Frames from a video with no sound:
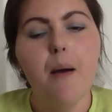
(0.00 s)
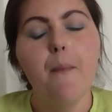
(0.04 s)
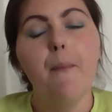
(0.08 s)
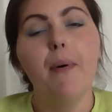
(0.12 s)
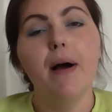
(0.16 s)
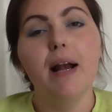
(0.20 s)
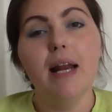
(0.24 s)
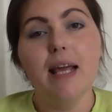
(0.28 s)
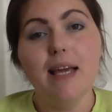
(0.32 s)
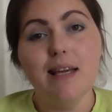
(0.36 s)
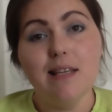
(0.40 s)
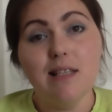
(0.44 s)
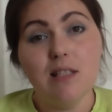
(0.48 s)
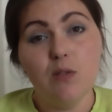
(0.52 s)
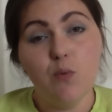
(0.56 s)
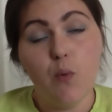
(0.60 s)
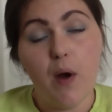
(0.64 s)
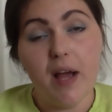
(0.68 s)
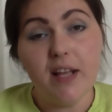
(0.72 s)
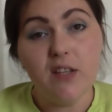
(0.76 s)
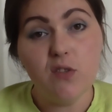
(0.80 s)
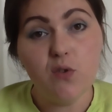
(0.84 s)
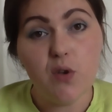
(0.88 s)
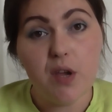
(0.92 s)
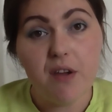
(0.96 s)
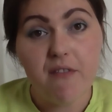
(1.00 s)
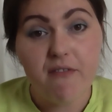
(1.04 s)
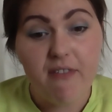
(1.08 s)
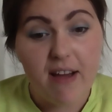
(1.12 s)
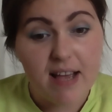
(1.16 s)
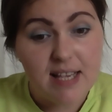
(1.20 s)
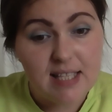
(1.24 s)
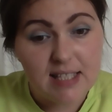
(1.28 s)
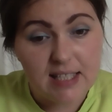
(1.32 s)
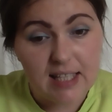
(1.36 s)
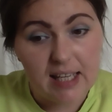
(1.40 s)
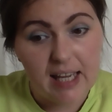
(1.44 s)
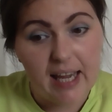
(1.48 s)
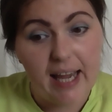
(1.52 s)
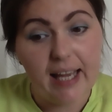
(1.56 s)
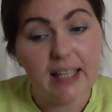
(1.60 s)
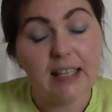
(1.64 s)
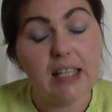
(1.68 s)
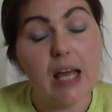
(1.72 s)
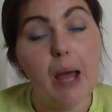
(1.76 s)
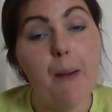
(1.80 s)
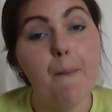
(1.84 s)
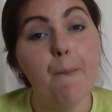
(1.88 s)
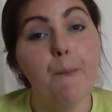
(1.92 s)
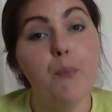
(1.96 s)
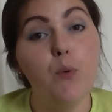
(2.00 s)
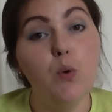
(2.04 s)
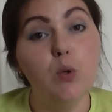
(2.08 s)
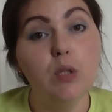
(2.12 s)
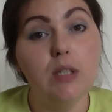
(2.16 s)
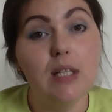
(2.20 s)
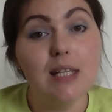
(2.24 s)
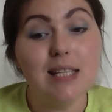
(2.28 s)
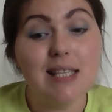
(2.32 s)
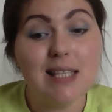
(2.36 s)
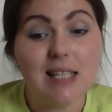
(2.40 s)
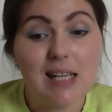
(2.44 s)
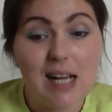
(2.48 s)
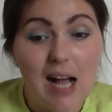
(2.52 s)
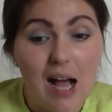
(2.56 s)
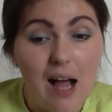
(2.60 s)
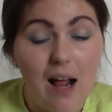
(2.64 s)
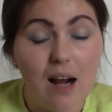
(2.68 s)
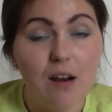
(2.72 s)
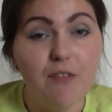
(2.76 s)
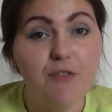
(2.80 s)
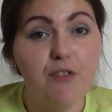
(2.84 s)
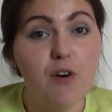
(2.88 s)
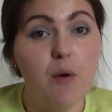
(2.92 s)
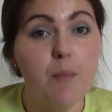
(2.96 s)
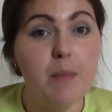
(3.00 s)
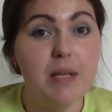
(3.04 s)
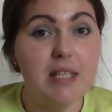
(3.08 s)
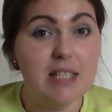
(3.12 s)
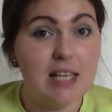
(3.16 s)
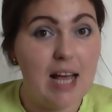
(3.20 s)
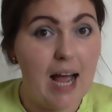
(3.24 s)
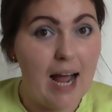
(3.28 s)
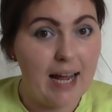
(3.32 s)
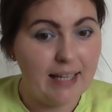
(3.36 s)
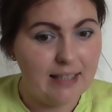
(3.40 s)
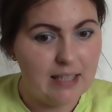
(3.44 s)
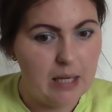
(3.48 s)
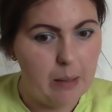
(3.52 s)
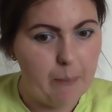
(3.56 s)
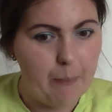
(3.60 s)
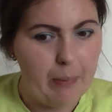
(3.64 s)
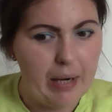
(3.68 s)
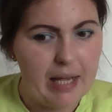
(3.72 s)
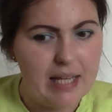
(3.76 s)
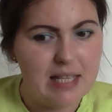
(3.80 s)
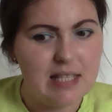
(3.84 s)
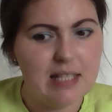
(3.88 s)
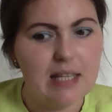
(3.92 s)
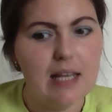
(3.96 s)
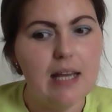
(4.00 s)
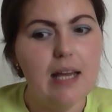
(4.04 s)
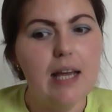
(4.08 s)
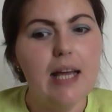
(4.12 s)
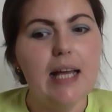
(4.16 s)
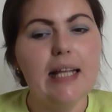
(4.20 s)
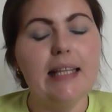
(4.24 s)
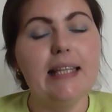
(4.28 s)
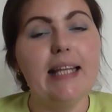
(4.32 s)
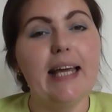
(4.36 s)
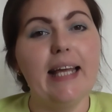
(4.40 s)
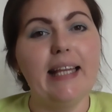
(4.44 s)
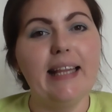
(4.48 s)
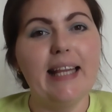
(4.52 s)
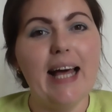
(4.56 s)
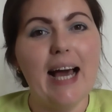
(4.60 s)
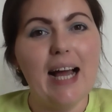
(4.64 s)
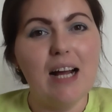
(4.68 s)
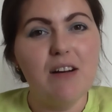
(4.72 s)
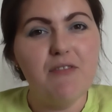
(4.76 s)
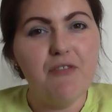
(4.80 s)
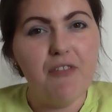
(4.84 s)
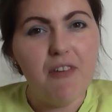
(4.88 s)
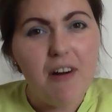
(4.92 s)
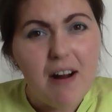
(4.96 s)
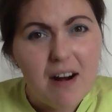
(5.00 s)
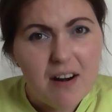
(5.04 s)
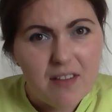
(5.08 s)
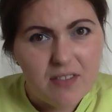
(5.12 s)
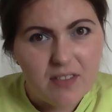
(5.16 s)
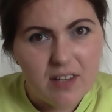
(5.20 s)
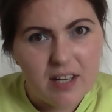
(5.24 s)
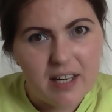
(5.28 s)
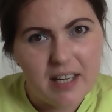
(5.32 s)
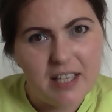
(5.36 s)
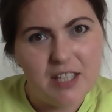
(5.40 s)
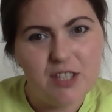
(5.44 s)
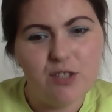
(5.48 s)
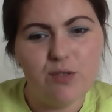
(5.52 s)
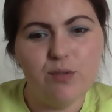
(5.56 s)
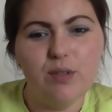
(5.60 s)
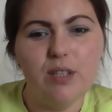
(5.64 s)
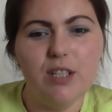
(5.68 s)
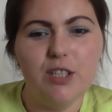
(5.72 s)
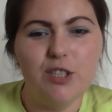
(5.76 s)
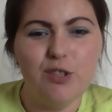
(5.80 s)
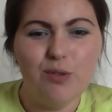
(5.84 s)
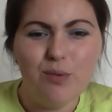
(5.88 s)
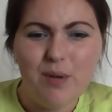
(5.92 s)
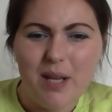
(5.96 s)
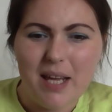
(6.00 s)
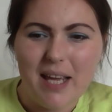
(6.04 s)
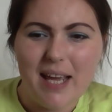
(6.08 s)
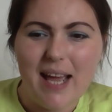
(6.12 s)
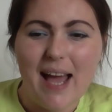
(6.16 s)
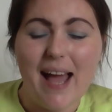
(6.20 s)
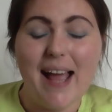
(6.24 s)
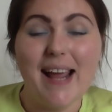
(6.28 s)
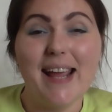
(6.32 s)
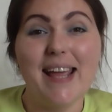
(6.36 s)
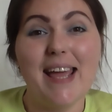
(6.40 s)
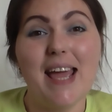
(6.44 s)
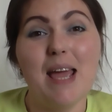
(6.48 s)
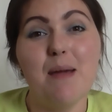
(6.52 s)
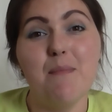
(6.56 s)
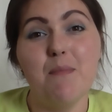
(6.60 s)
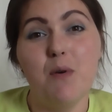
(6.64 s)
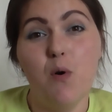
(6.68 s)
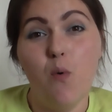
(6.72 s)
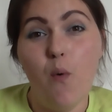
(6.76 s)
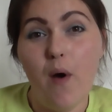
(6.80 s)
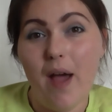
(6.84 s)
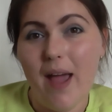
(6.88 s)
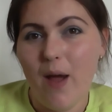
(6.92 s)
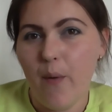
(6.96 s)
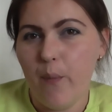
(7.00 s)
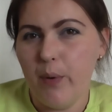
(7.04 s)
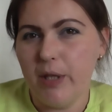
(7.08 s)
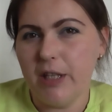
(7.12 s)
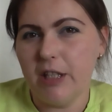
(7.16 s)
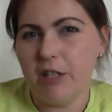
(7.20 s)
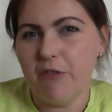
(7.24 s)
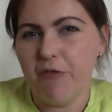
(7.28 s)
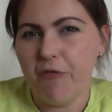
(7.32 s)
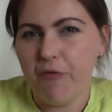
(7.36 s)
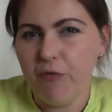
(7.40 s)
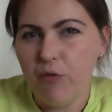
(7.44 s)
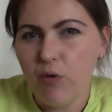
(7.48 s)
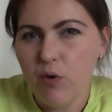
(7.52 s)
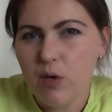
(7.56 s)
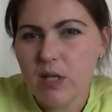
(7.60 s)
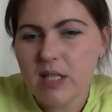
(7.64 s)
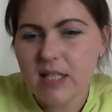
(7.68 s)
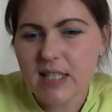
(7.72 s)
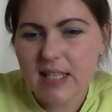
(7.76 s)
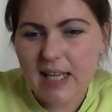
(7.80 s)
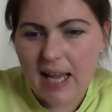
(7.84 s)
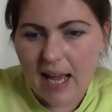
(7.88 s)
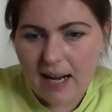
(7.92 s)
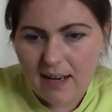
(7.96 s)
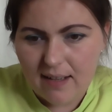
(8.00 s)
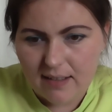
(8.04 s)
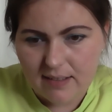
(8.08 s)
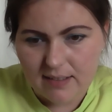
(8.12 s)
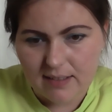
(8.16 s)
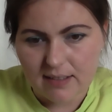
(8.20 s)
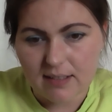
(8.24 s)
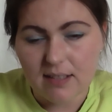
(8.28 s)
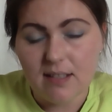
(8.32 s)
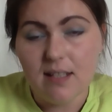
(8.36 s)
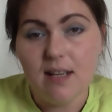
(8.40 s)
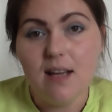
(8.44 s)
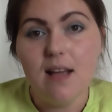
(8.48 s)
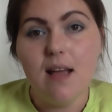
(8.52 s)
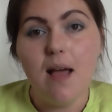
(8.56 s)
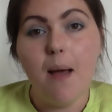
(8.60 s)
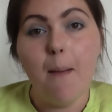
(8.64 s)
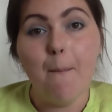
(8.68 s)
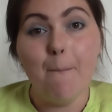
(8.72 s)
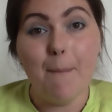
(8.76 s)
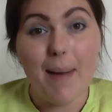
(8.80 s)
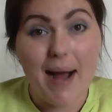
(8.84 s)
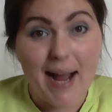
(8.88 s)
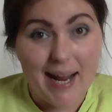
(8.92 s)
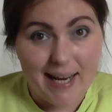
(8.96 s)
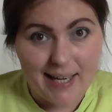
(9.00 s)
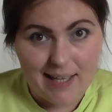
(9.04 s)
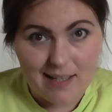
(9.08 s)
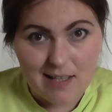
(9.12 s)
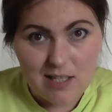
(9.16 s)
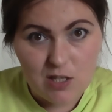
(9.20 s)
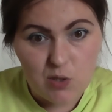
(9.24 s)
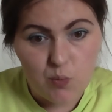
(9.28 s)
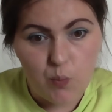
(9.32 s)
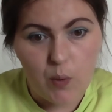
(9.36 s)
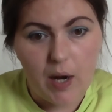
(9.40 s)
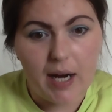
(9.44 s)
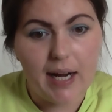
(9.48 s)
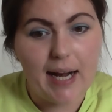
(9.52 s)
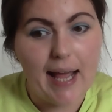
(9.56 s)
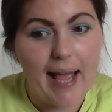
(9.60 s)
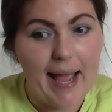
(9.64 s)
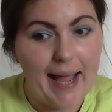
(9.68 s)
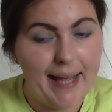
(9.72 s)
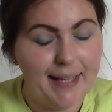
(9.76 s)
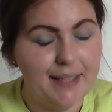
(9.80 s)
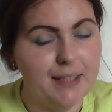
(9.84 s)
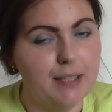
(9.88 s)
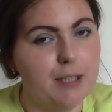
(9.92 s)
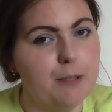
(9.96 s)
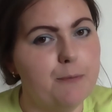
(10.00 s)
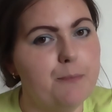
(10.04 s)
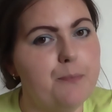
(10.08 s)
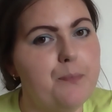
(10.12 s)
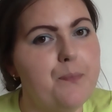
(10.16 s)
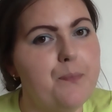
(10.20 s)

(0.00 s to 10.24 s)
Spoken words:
Police went to investigate and pulled the skull from its hiding place. They dug further into the tree and came away with the full skeleton minus one hand.